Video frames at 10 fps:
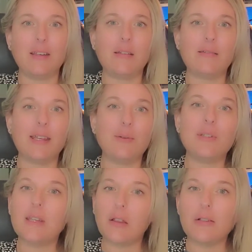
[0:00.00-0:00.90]
He
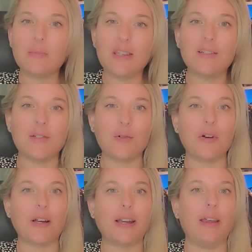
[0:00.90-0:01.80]
was telling me a
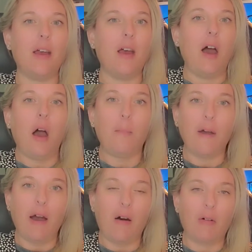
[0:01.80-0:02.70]
story
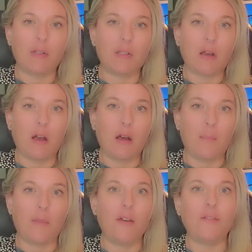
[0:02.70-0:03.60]
about
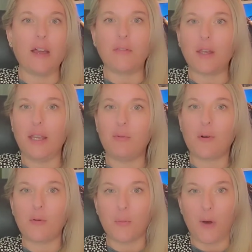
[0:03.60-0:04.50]
the fact that he
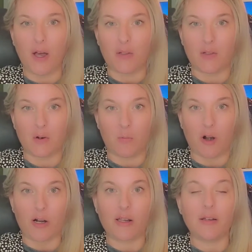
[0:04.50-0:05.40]
rode the bus to
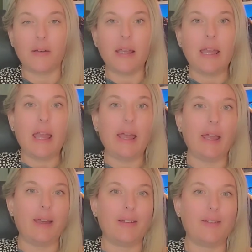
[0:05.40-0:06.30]
work,
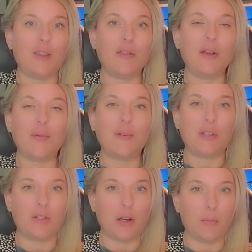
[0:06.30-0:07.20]
and that there was
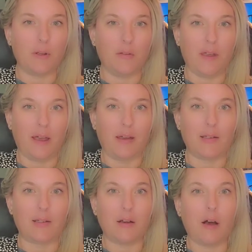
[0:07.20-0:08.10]
a gentleman that
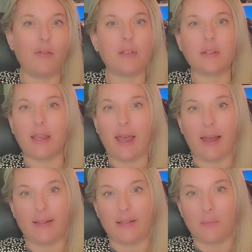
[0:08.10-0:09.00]
obviously
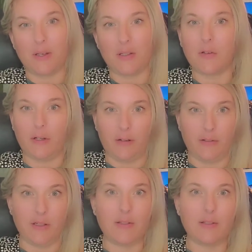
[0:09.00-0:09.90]
had some mental
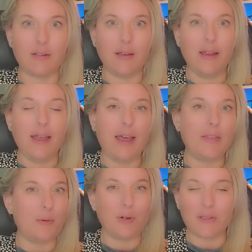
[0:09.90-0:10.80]
illness,
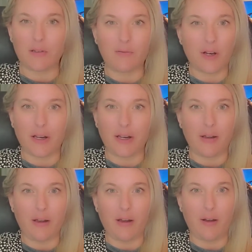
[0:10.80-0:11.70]
and that it wasn't
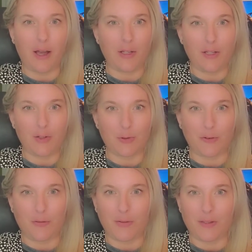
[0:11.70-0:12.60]
very unusual
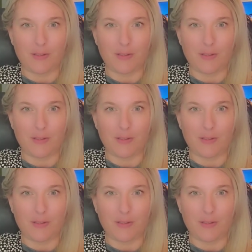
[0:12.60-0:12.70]
for this